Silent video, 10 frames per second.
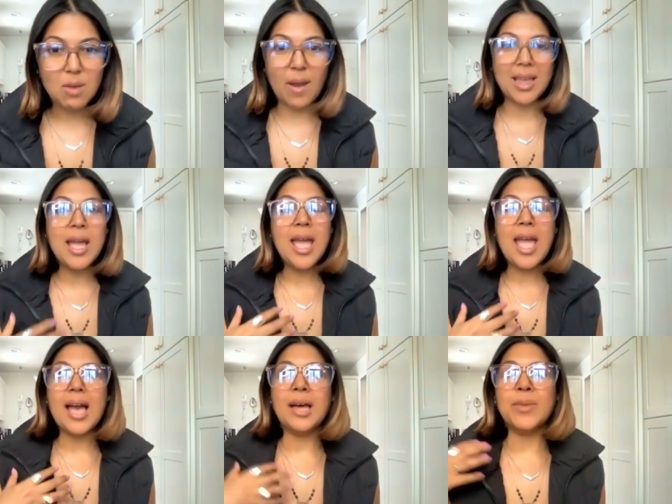Right.
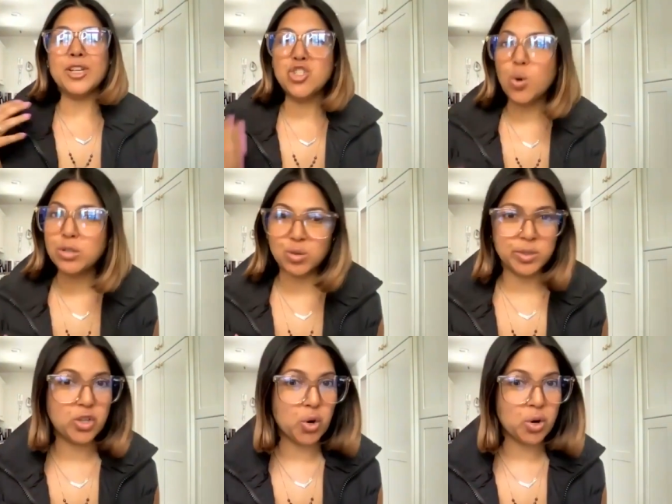And my shoulder
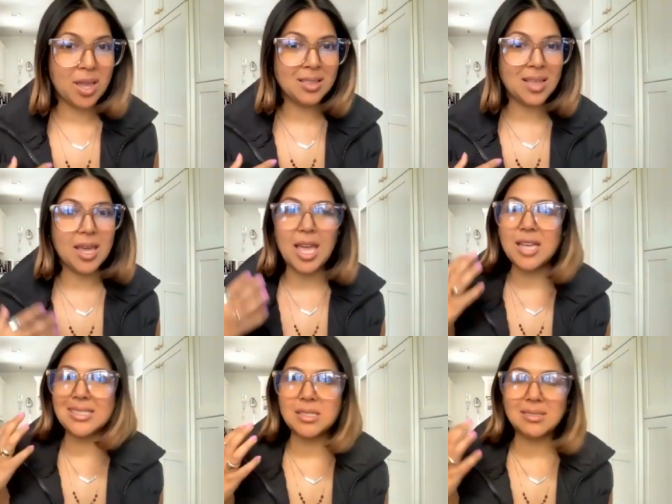was hurting. Like
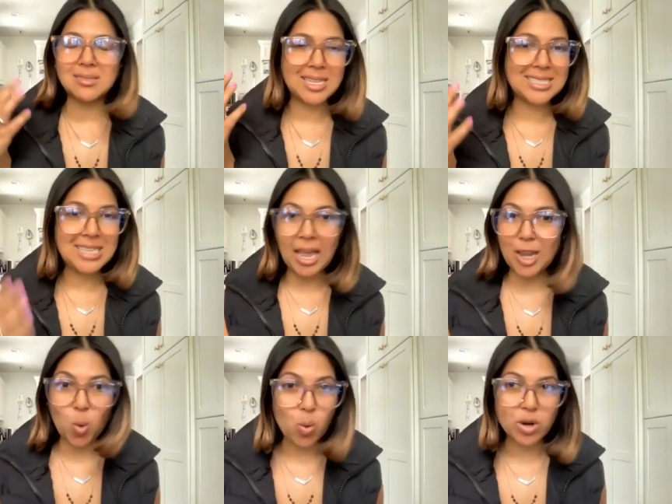it's it's
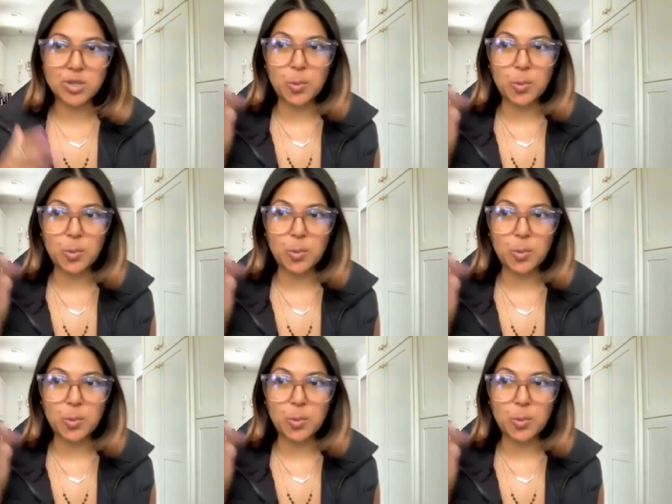getting worse.